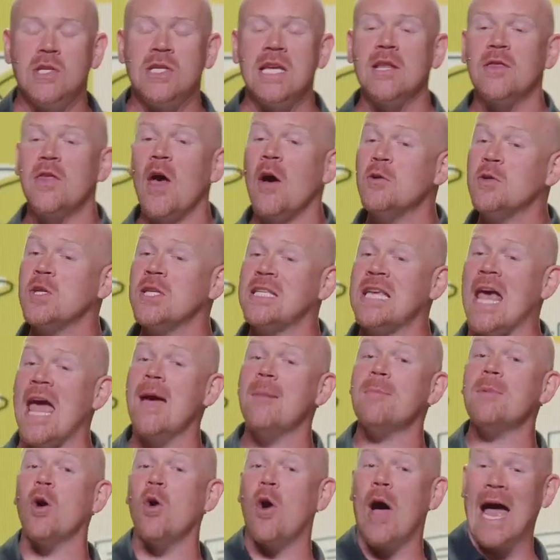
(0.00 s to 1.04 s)
see, though
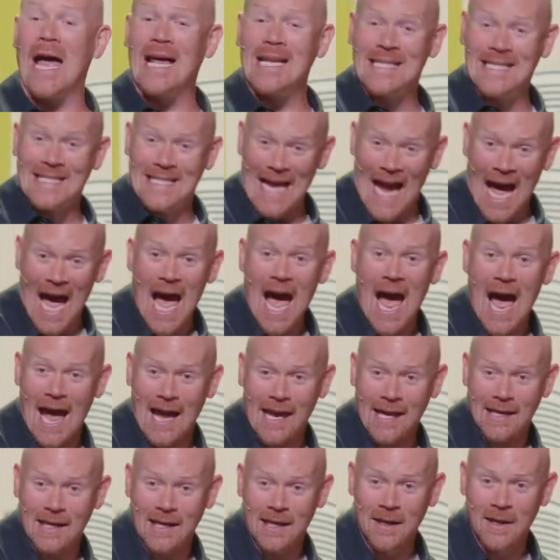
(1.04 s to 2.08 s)
Samuel had
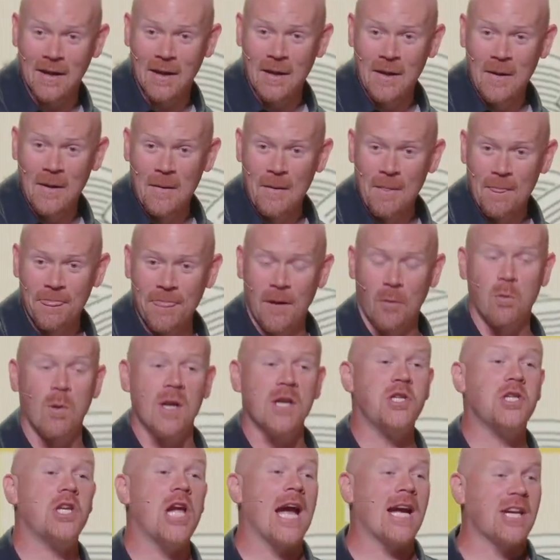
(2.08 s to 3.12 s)
died, the
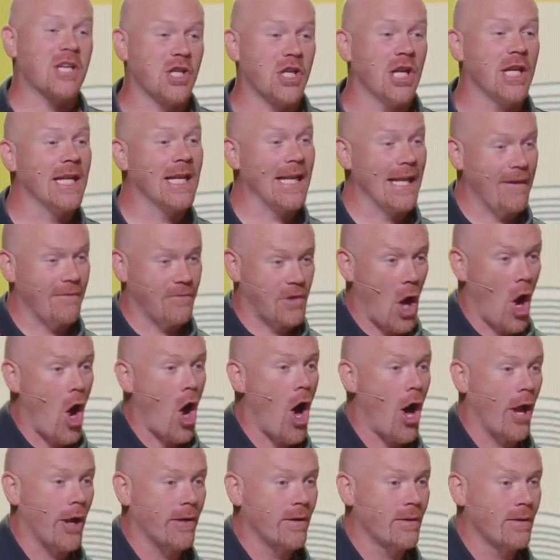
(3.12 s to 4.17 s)
rejection lived
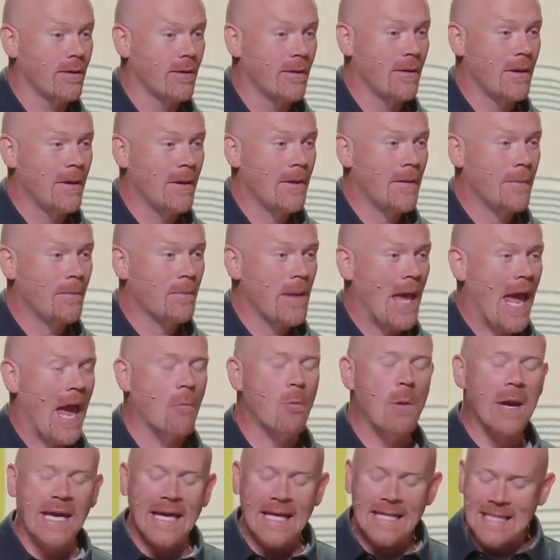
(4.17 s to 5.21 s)
on.
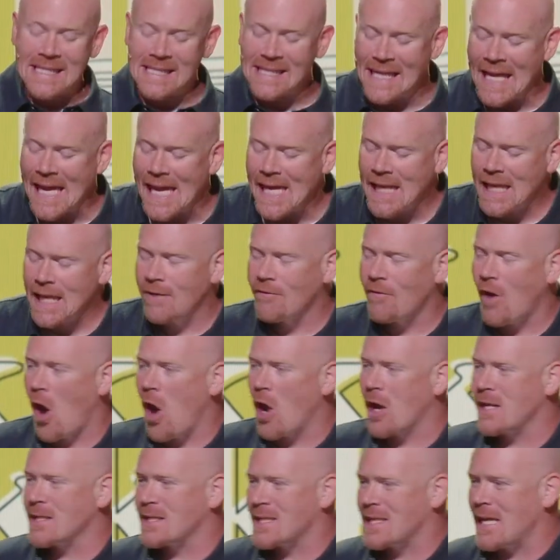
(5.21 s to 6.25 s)
And we can see it live
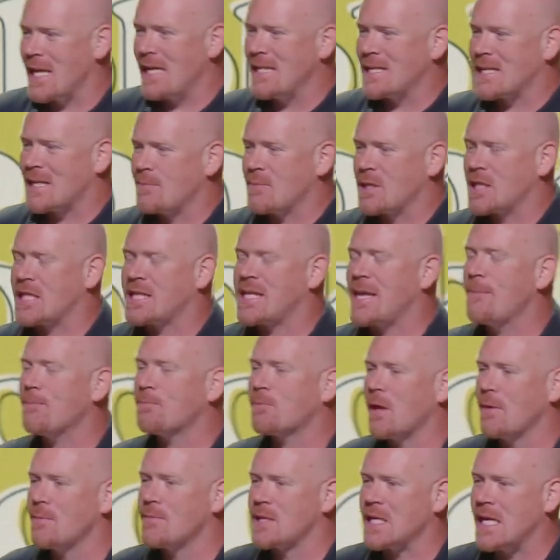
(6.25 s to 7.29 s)
on in, in, some
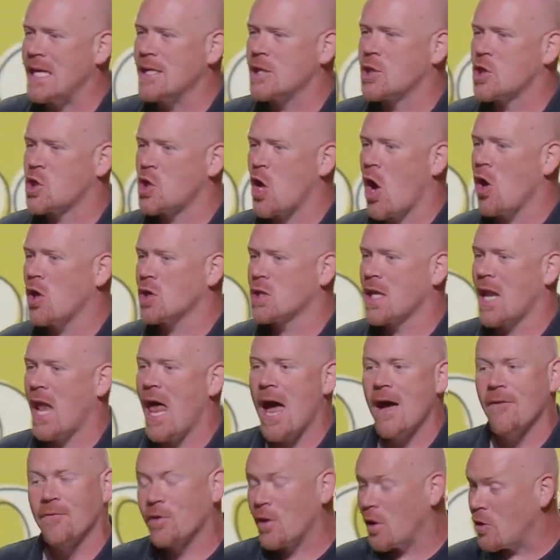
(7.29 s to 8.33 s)
symptoms in Saul's
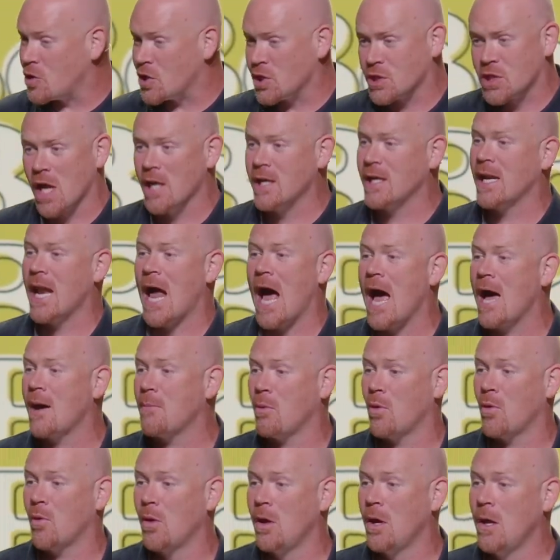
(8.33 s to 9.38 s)
life that are just
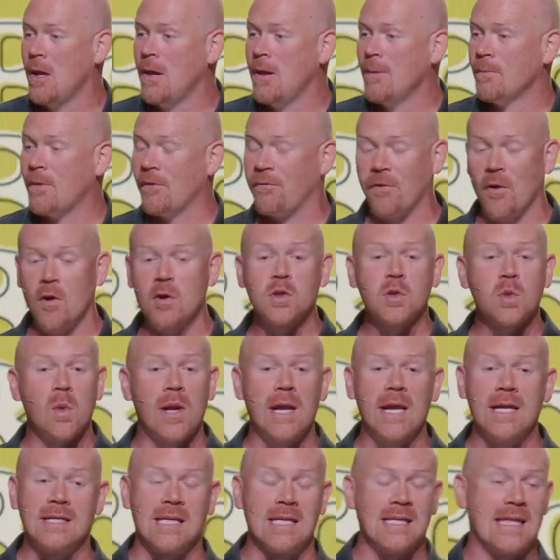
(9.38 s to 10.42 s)
undeniable. The first
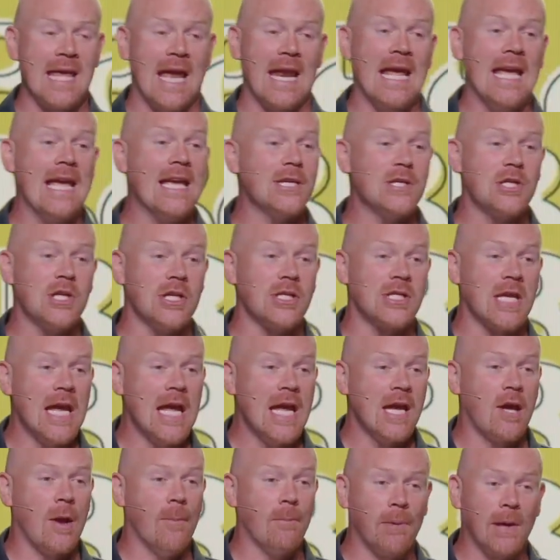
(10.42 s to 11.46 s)
one is, is that he is just
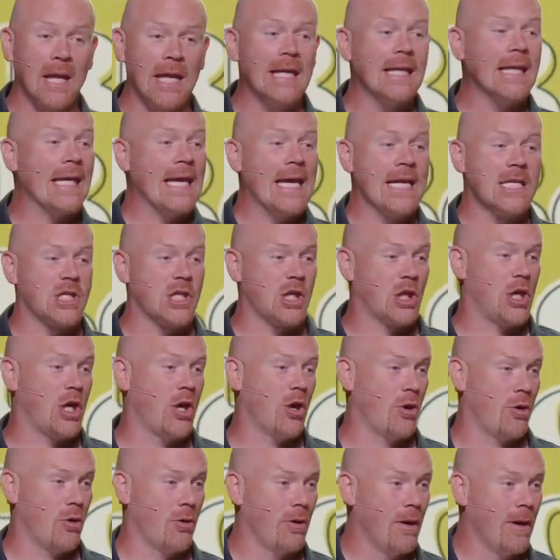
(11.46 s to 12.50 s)
completely
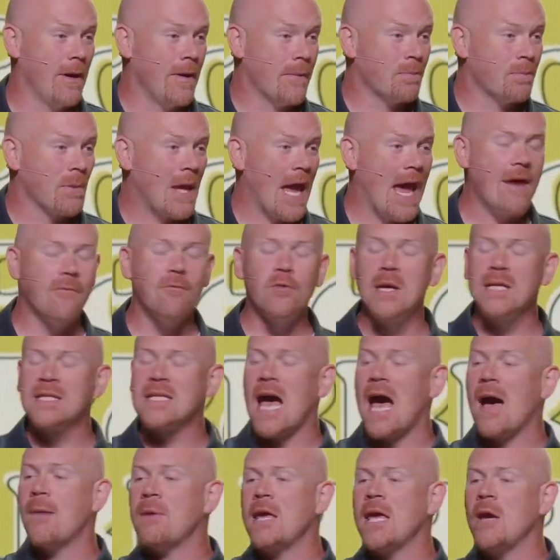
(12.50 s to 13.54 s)
insecure. Every
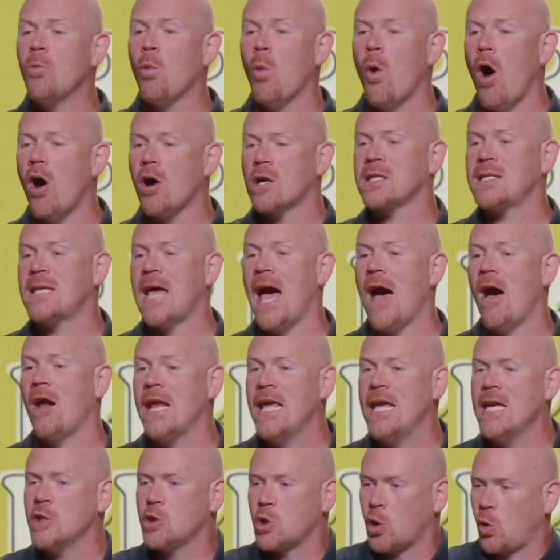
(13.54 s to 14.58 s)
time he walks out,
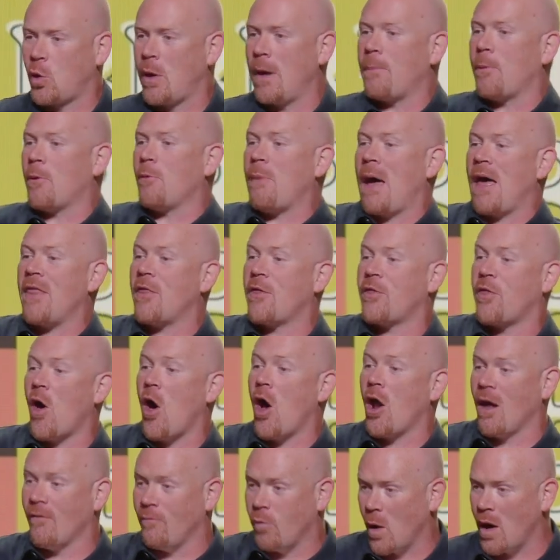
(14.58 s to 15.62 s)
he is crippled by the
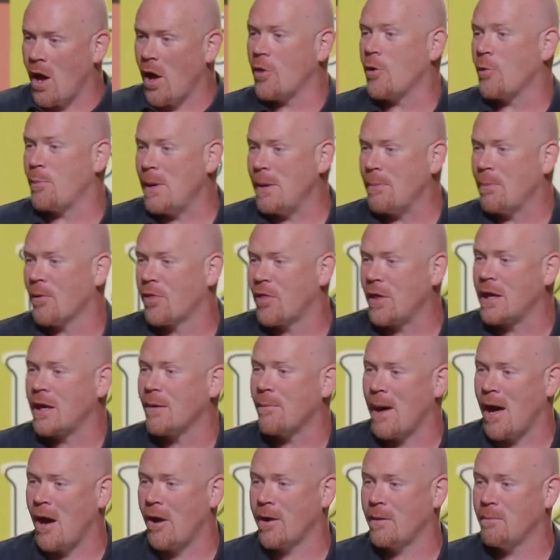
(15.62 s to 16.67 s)
thought of what other people think
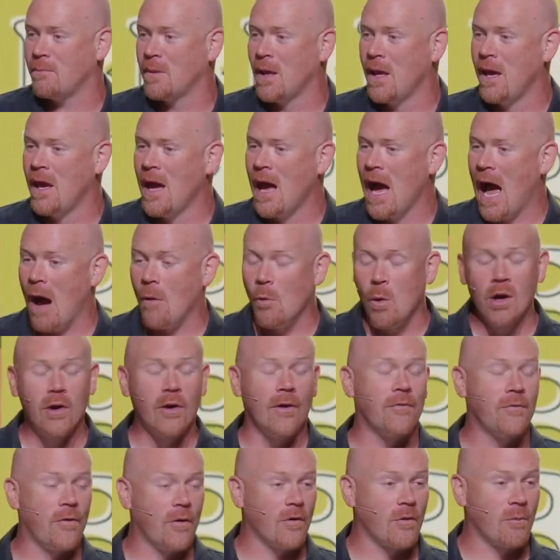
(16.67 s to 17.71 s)
about him. I wonder
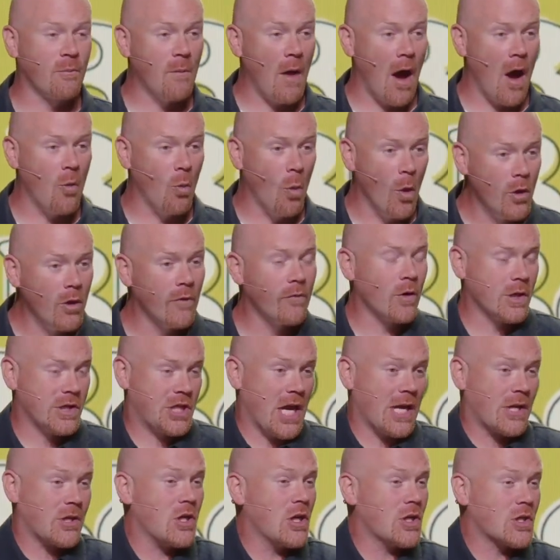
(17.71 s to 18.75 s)
if a wound of
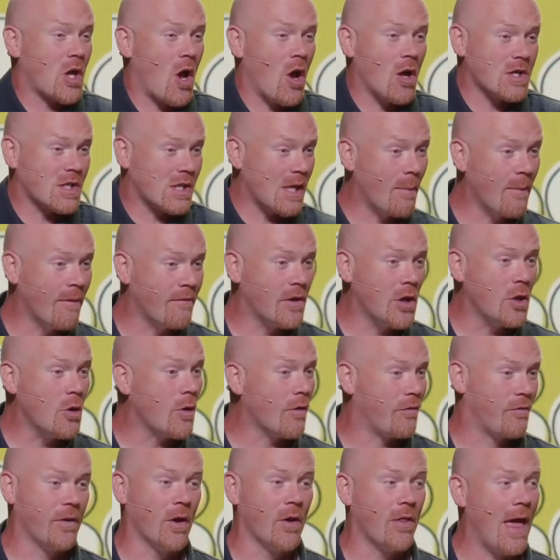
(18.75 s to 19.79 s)
rejection has caused some of you
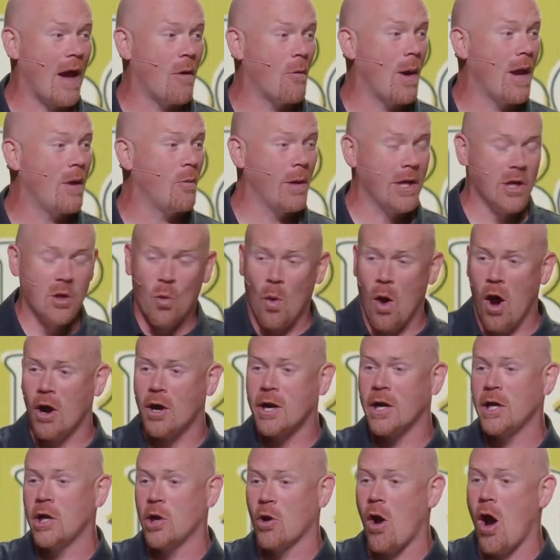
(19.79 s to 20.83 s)
to feel that way when you
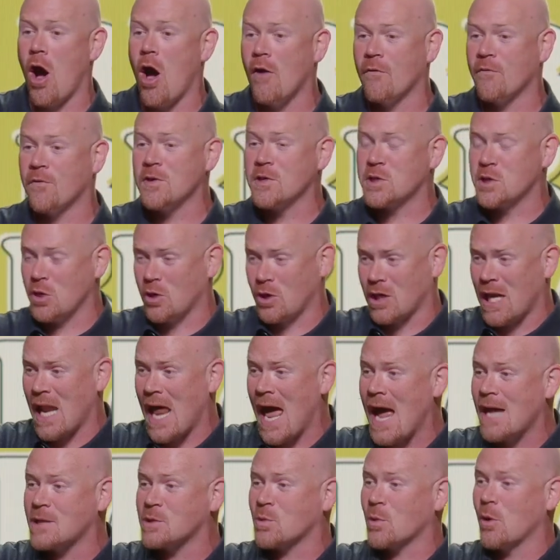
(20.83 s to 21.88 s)
walk into your office, your
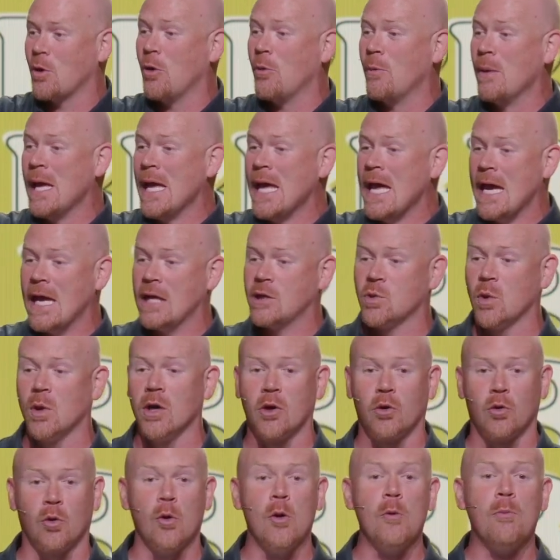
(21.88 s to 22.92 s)
classroom, into a
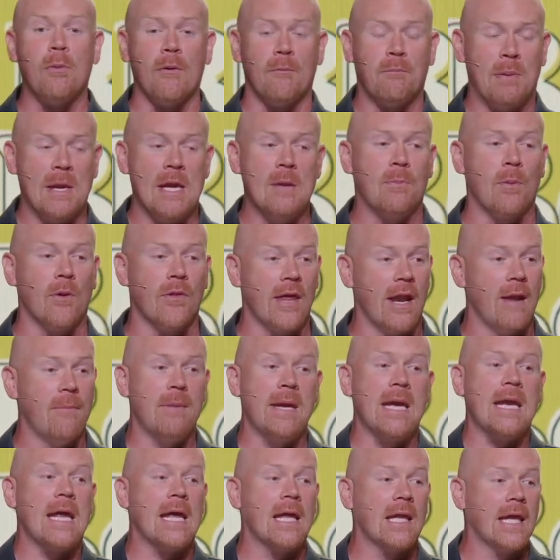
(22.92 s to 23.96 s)
group of people that
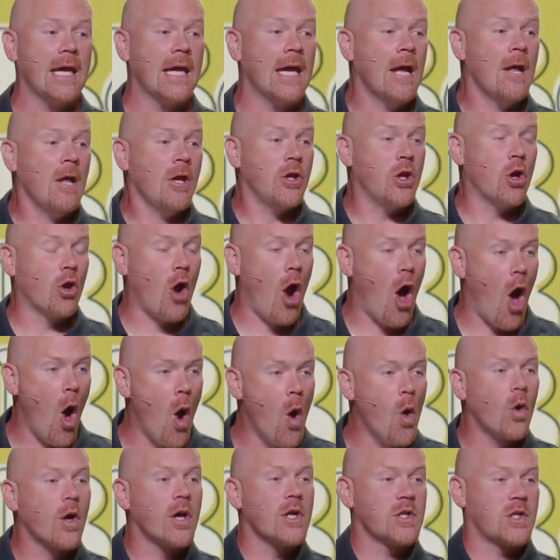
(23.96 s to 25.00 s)
immediately your
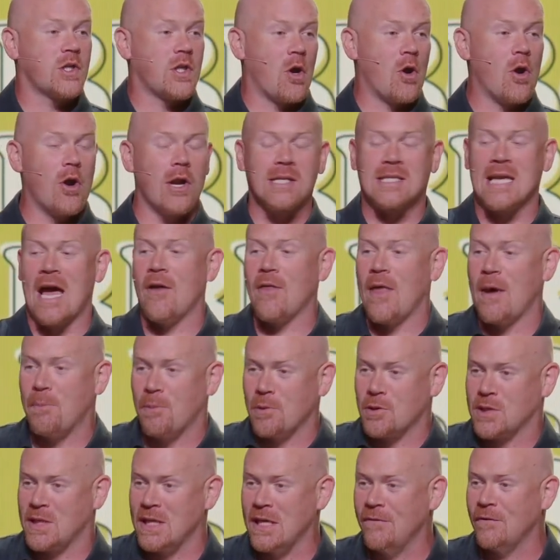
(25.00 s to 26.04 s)
whole concern is how they
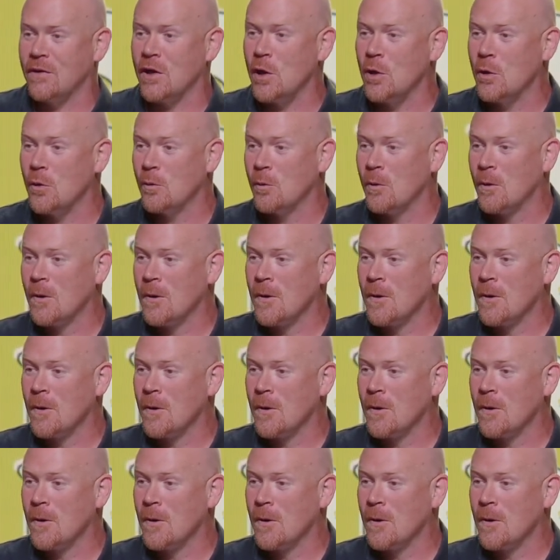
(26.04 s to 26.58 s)
perceive you.